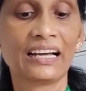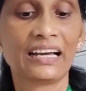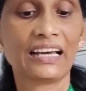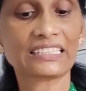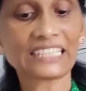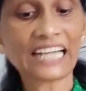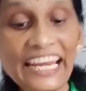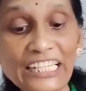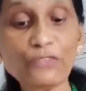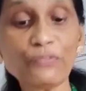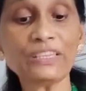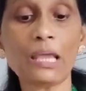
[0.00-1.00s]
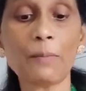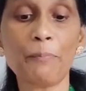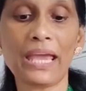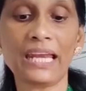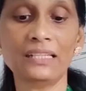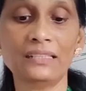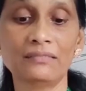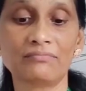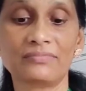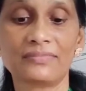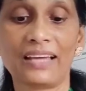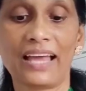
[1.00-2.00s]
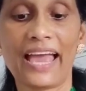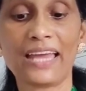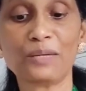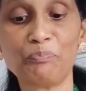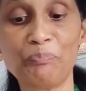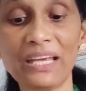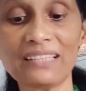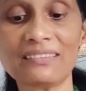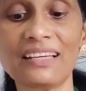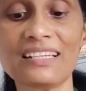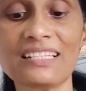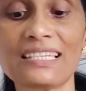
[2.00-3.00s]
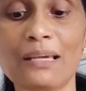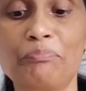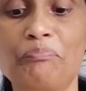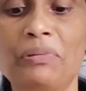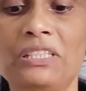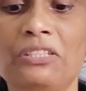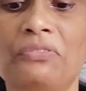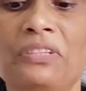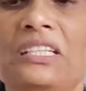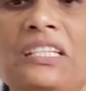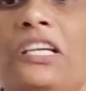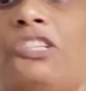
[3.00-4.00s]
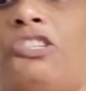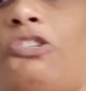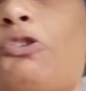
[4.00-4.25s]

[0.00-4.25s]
Write with a pen and pick things up between his